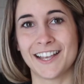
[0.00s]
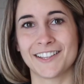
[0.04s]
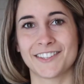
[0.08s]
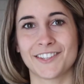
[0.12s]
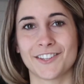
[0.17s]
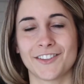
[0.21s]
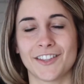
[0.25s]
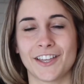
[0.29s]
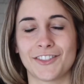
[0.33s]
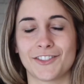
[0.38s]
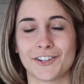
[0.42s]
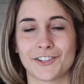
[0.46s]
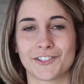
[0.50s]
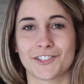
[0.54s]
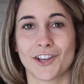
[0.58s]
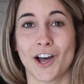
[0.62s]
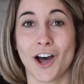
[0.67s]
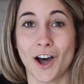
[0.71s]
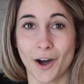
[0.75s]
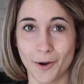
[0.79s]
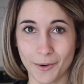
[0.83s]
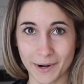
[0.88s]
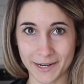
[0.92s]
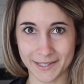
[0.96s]
so that there's
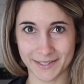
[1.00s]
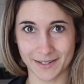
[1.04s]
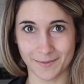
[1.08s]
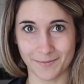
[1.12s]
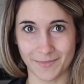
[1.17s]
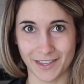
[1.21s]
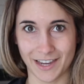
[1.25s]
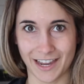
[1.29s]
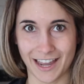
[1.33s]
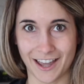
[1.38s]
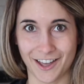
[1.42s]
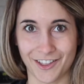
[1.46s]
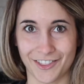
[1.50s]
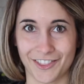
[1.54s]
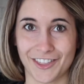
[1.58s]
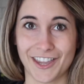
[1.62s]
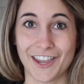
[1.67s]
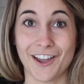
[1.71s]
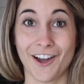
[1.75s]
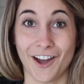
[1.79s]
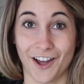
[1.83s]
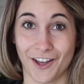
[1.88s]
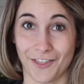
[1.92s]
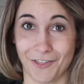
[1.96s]
always something
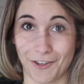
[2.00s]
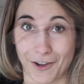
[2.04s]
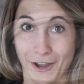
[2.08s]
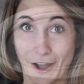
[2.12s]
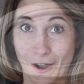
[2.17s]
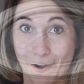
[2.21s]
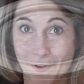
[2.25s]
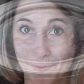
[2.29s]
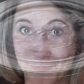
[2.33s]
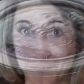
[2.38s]
healthy on the go.